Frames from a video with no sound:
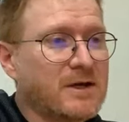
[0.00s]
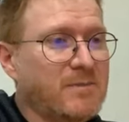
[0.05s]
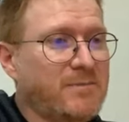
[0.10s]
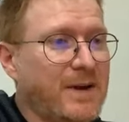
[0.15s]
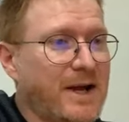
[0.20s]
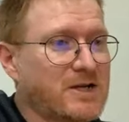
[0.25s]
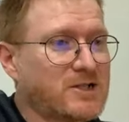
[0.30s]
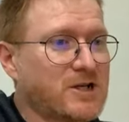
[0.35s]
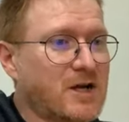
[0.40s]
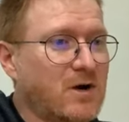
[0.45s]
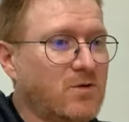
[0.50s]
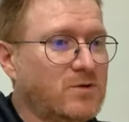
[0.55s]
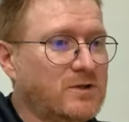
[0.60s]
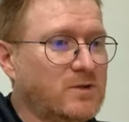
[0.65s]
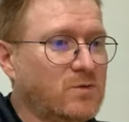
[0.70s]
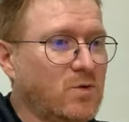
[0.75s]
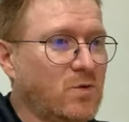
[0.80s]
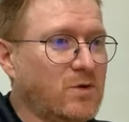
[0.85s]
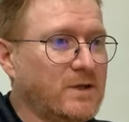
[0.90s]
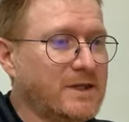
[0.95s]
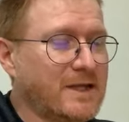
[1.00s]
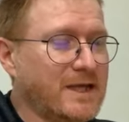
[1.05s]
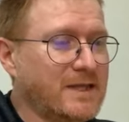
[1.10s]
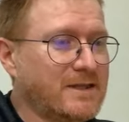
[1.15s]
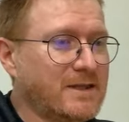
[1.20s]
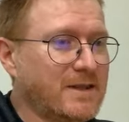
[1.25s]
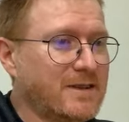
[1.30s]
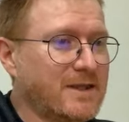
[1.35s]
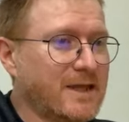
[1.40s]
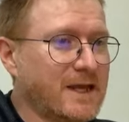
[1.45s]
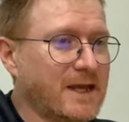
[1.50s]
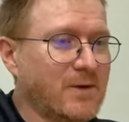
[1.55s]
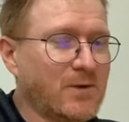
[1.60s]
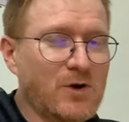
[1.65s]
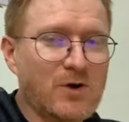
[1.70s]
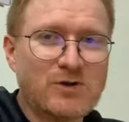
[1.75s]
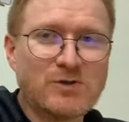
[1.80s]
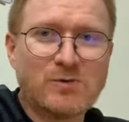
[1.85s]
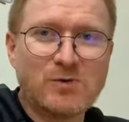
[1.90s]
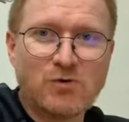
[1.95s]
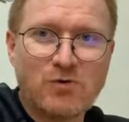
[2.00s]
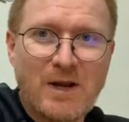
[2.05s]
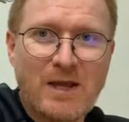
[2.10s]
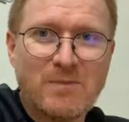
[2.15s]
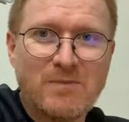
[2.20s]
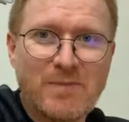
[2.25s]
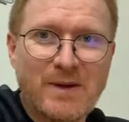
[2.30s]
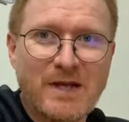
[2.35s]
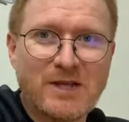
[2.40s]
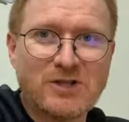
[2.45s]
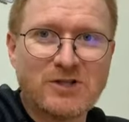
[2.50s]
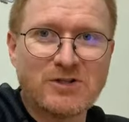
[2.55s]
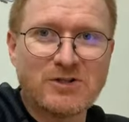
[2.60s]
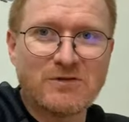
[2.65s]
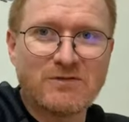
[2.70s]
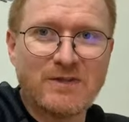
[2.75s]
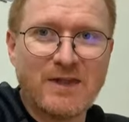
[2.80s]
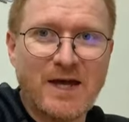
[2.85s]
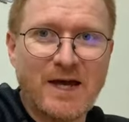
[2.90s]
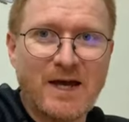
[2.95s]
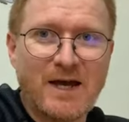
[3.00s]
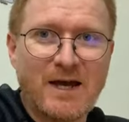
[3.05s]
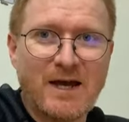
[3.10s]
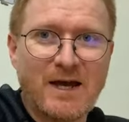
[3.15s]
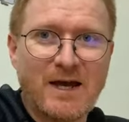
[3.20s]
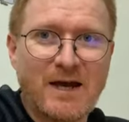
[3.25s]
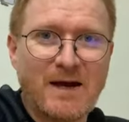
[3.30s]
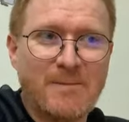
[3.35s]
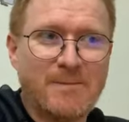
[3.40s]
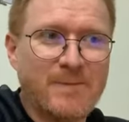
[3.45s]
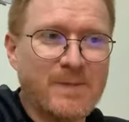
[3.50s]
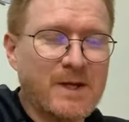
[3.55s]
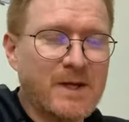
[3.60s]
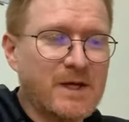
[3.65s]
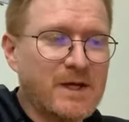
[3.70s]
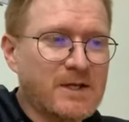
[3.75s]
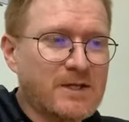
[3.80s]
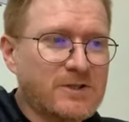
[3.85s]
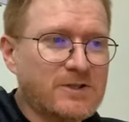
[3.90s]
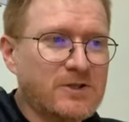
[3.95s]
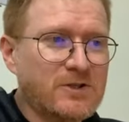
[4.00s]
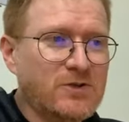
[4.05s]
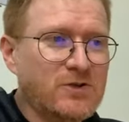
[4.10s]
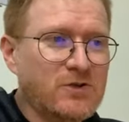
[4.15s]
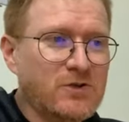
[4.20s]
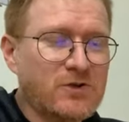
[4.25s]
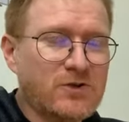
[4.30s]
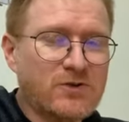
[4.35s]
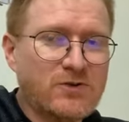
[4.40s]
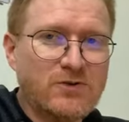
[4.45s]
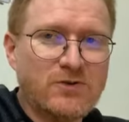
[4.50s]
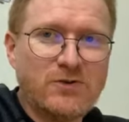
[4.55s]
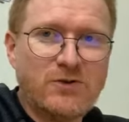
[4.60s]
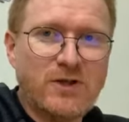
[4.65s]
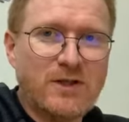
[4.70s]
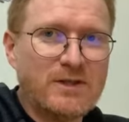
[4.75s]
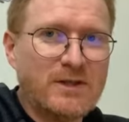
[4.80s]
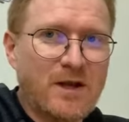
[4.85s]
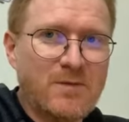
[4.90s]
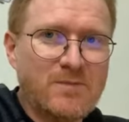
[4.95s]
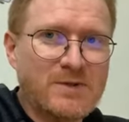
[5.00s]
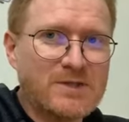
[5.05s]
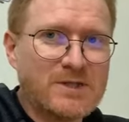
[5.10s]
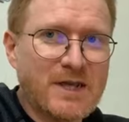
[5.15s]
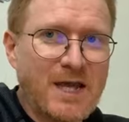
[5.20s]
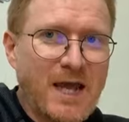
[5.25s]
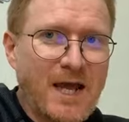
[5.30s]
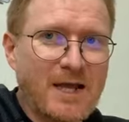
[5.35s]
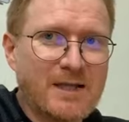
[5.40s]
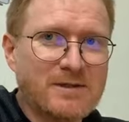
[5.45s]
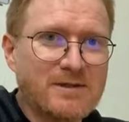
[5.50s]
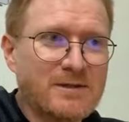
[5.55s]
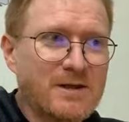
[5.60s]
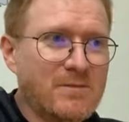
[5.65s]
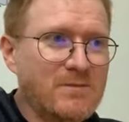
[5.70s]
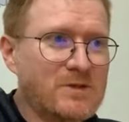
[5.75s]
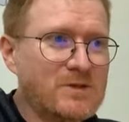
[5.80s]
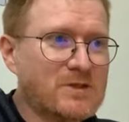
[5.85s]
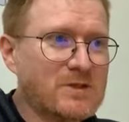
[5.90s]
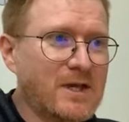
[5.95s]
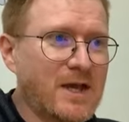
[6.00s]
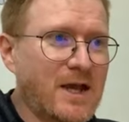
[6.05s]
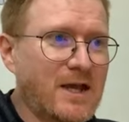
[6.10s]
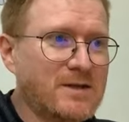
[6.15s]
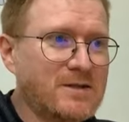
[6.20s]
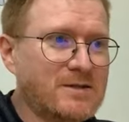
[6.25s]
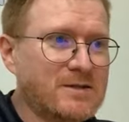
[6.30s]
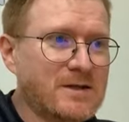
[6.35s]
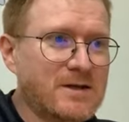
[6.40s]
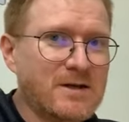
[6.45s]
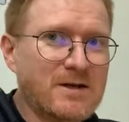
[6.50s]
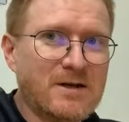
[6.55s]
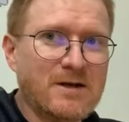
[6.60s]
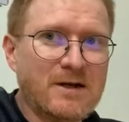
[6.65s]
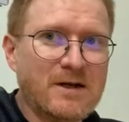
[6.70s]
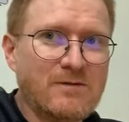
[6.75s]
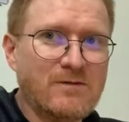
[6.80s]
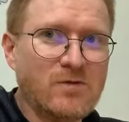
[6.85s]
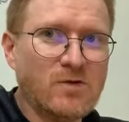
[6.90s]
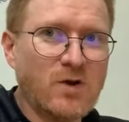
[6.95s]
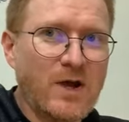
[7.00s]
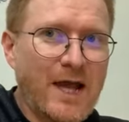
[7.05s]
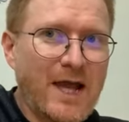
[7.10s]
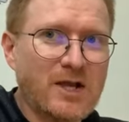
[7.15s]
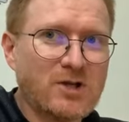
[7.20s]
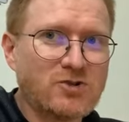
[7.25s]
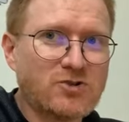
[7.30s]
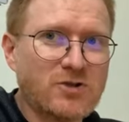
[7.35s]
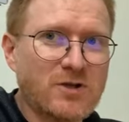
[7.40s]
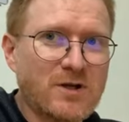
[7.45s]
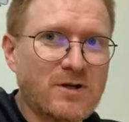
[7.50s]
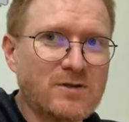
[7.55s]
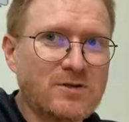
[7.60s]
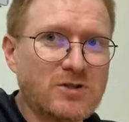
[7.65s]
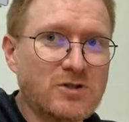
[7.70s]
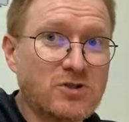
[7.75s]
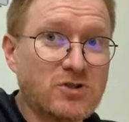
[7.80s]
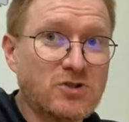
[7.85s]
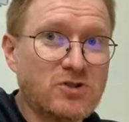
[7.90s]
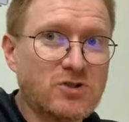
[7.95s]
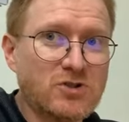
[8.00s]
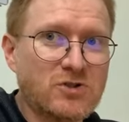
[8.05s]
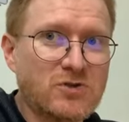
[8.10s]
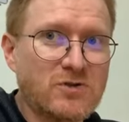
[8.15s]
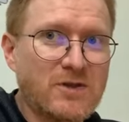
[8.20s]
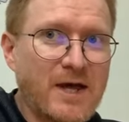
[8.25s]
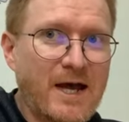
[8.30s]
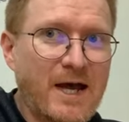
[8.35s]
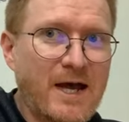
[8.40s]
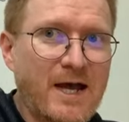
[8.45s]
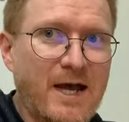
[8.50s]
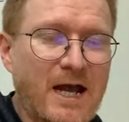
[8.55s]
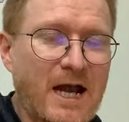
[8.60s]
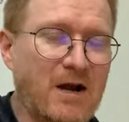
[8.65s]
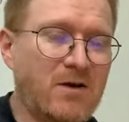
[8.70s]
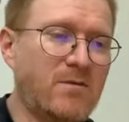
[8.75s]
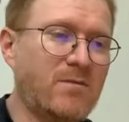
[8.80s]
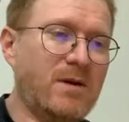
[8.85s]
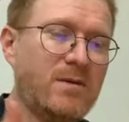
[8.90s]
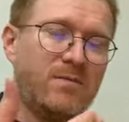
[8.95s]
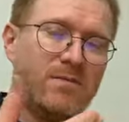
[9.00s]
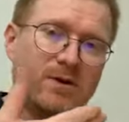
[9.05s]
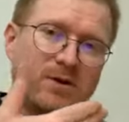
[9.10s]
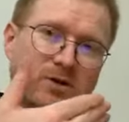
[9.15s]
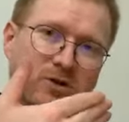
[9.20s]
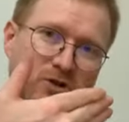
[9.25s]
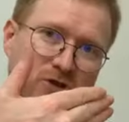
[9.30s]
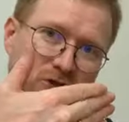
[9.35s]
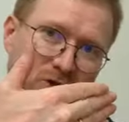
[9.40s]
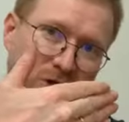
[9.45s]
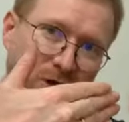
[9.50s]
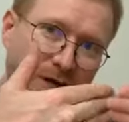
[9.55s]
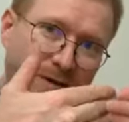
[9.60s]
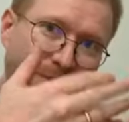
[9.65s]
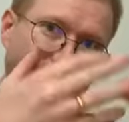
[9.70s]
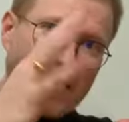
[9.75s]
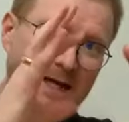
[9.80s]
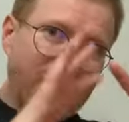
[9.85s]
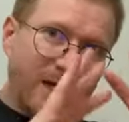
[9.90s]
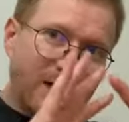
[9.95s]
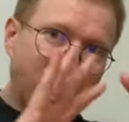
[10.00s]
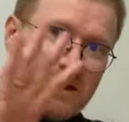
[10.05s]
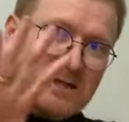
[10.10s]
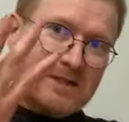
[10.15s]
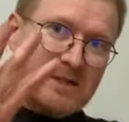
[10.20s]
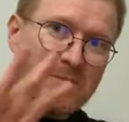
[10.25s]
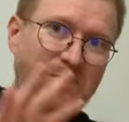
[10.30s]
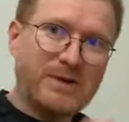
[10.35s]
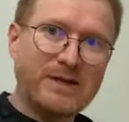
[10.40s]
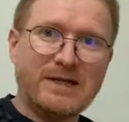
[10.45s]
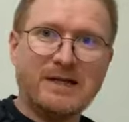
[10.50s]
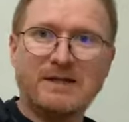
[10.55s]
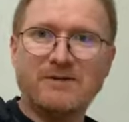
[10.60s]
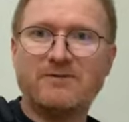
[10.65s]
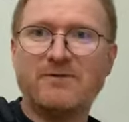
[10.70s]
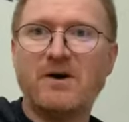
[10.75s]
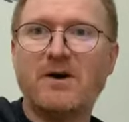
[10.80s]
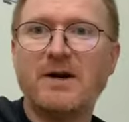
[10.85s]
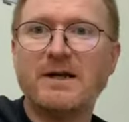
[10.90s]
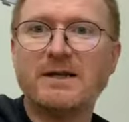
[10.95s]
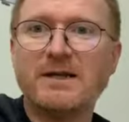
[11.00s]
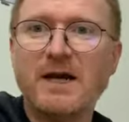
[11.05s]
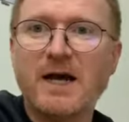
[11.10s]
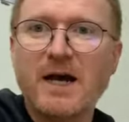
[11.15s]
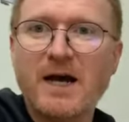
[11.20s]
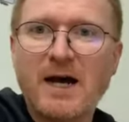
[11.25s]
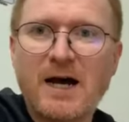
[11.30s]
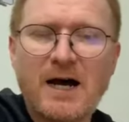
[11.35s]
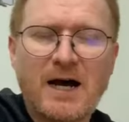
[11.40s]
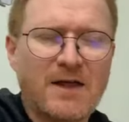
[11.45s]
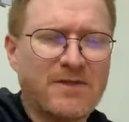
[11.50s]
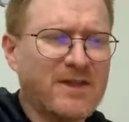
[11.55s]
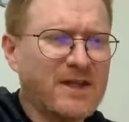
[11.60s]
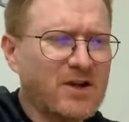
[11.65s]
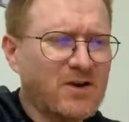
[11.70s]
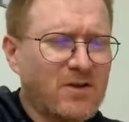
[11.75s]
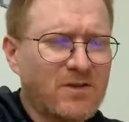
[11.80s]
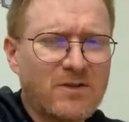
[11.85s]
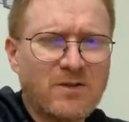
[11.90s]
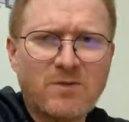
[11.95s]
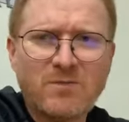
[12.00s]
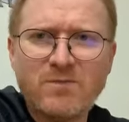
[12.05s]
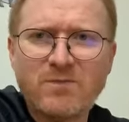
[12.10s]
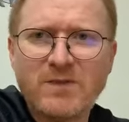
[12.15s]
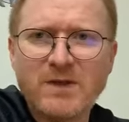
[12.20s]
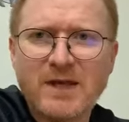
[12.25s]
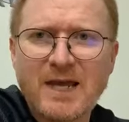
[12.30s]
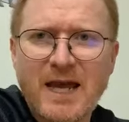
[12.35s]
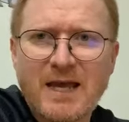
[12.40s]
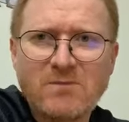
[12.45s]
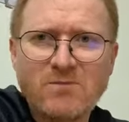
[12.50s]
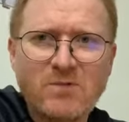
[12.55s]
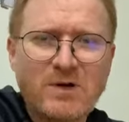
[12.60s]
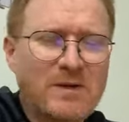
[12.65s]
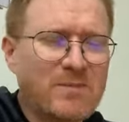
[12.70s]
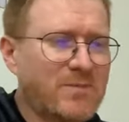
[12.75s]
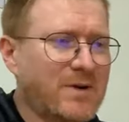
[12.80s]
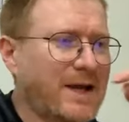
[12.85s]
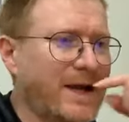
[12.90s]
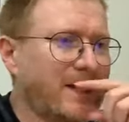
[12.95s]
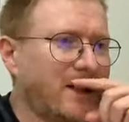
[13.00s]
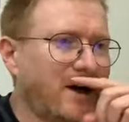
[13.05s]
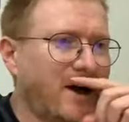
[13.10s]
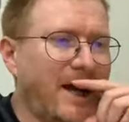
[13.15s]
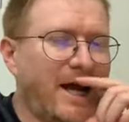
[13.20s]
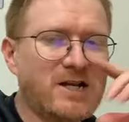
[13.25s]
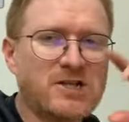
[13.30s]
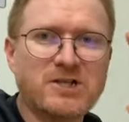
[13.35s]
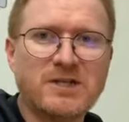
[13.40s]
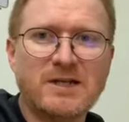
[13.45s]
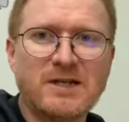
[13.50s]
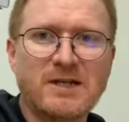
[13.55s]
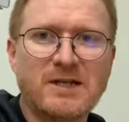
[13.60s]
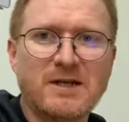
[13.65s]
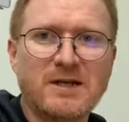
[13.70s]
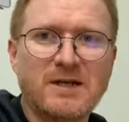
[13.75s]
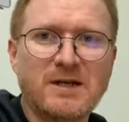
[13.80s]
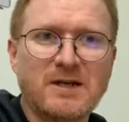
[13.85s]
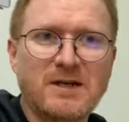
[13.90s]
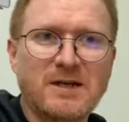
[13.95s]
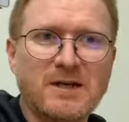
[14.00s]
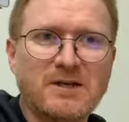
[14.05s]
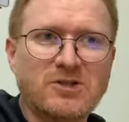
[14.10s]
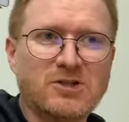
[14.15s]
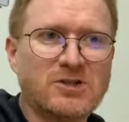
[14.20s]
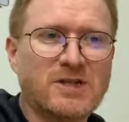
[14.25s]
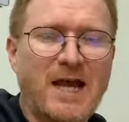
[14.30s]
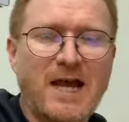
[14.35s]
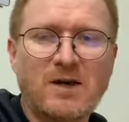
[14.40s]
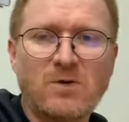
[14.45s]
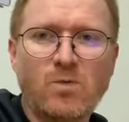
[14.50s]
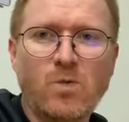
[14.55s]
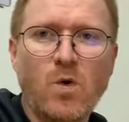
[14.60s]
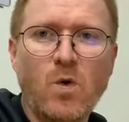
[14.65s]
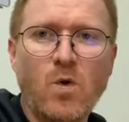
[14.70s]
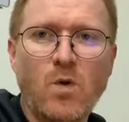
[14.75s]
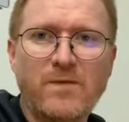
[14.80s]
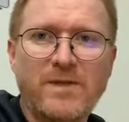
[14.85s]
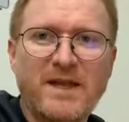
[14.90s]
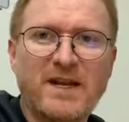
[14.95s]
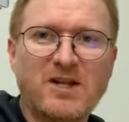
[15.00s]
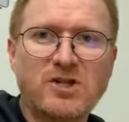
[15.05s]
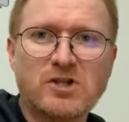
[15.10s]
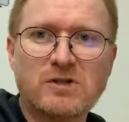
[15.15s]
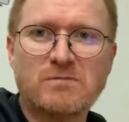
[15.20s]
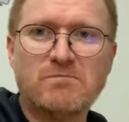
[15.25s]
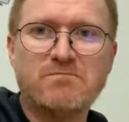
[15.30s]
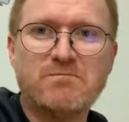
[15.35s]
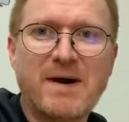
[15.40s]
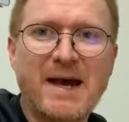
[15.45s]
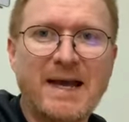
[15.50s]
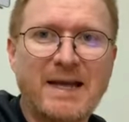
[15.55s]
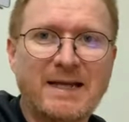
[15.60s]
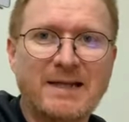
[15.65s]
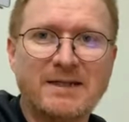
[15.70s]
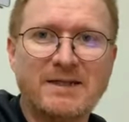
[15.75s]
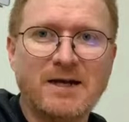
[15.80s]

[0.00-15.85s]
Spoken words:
So he bashed a hole in the wall in the end, I think, and we've got some great pictures of that. So don't be scared. Don't be scared to, if you've got extra, to just do that. And remember, you just slot it back in and it's completely fine. I think on the game we played, I actually just had a wall, and then I just